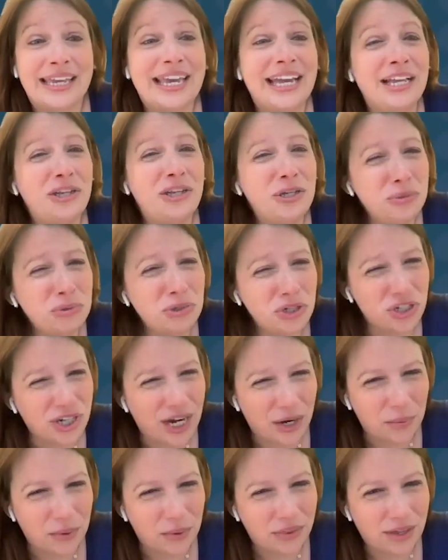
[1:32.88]
Can you
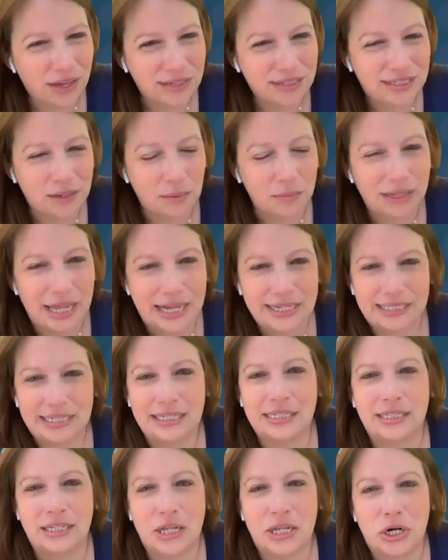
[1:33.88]
share with us some
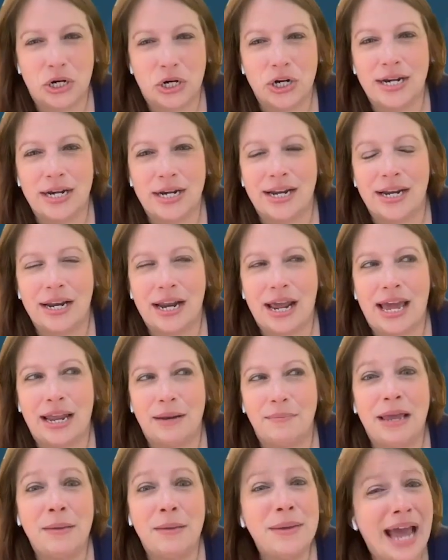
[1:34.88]
lessons learned
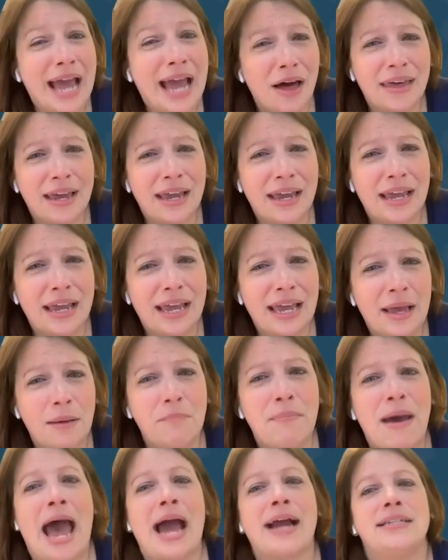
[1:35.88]
and maybe how they
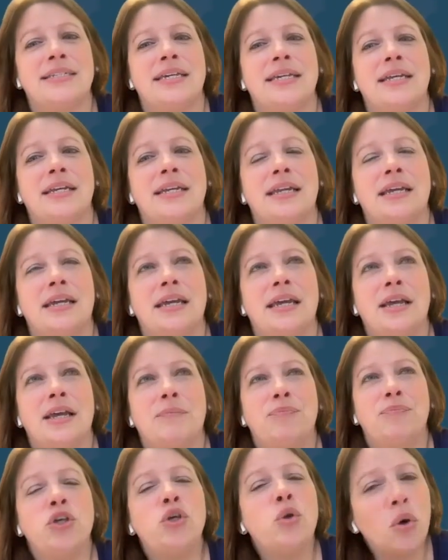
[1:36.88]
impacted
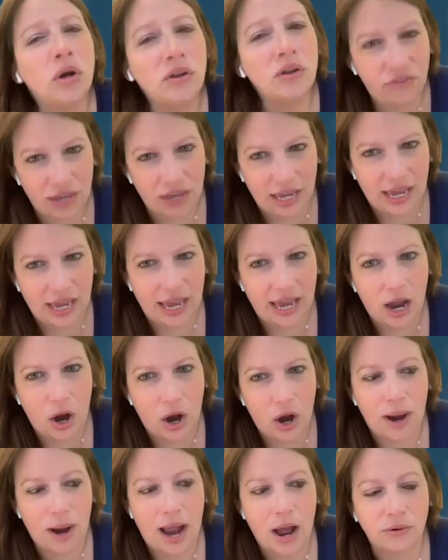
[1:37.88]
your thinking
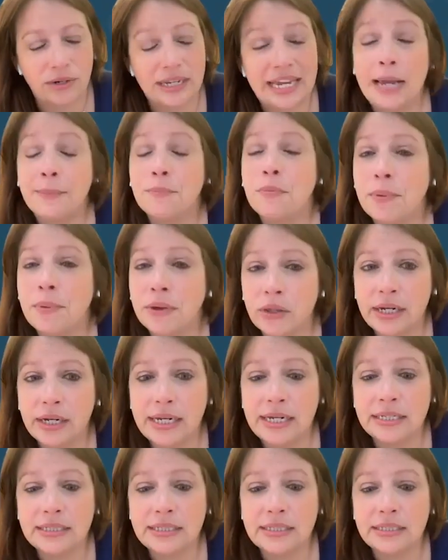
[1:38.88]
around
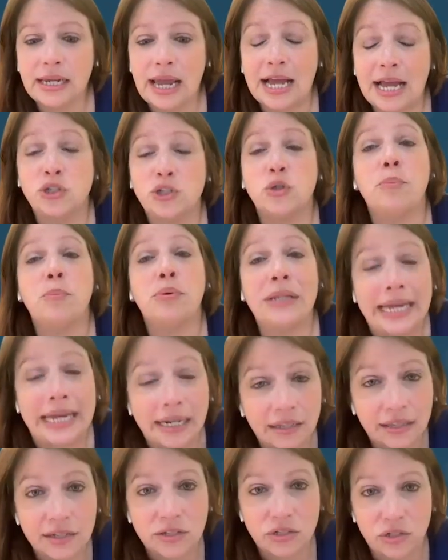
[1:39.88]
capabilities as you
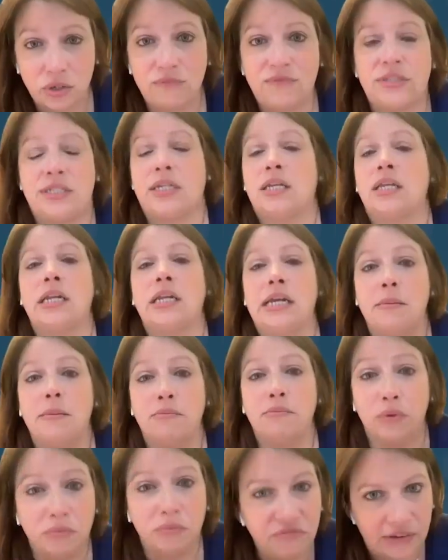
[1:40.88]
planned this new facility in
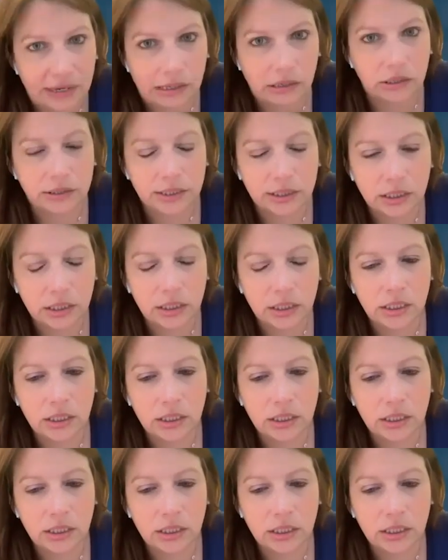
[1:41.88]
Bloomfield?